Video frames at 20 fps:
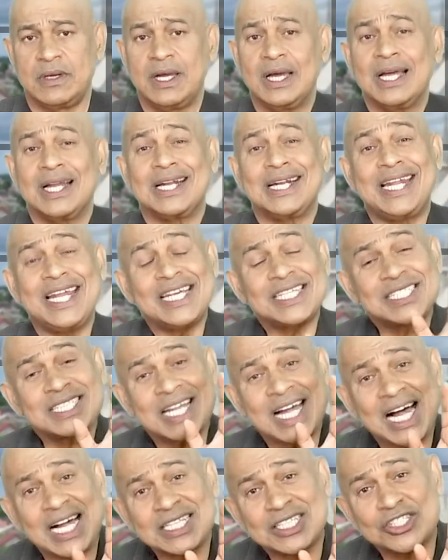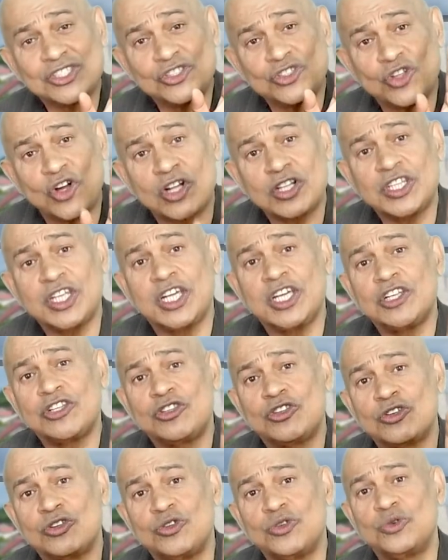This has nothing
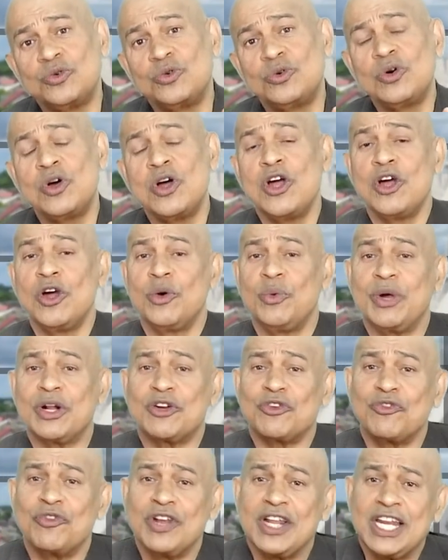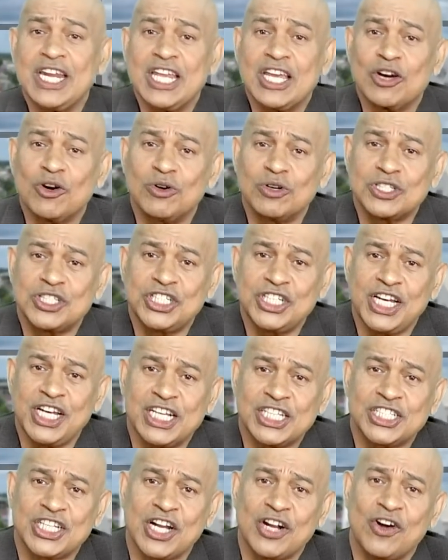to do with
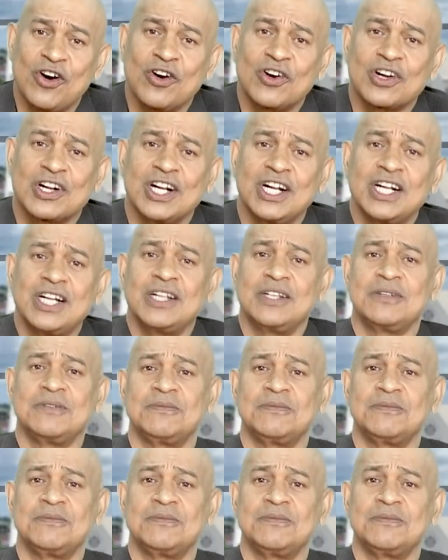renegotiation, Uncle.